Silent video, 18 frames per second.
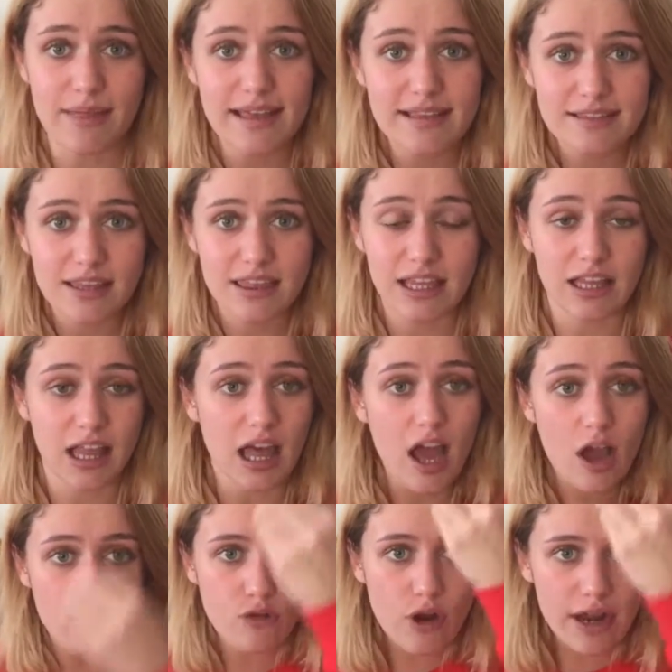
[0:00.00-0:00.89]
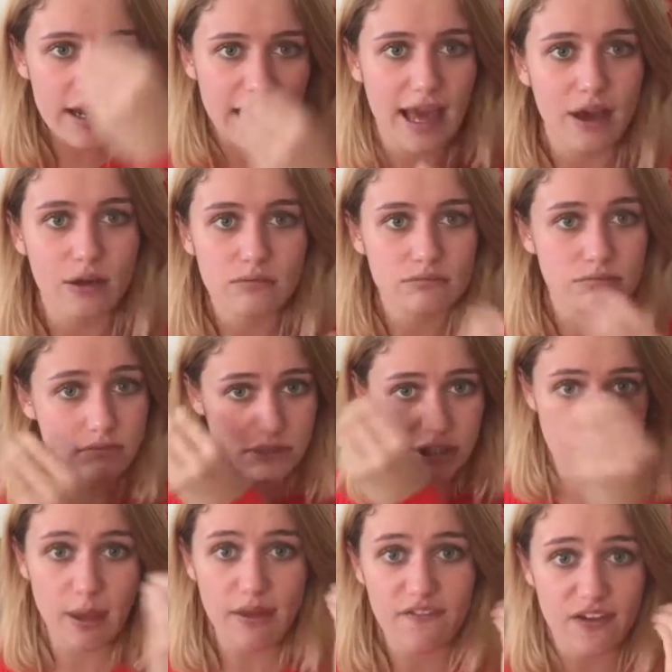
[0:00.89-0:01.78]
That's the thing. Like uh, right now,
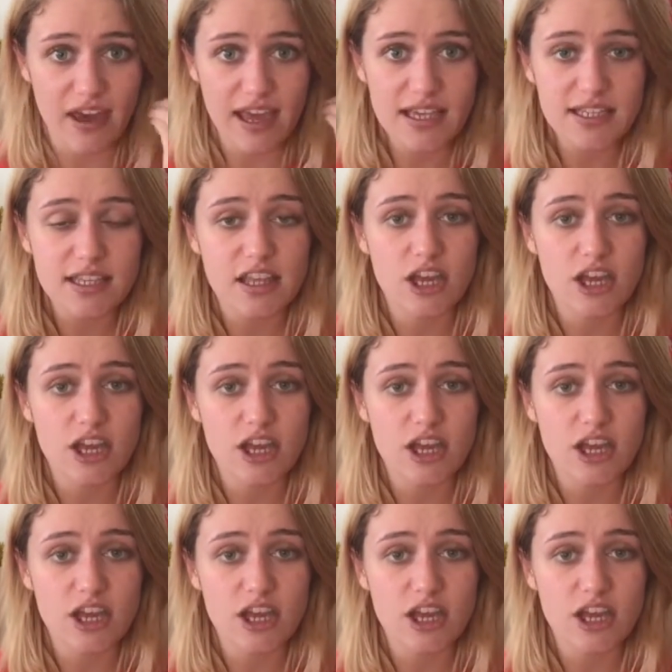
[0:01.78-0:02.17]
see my face?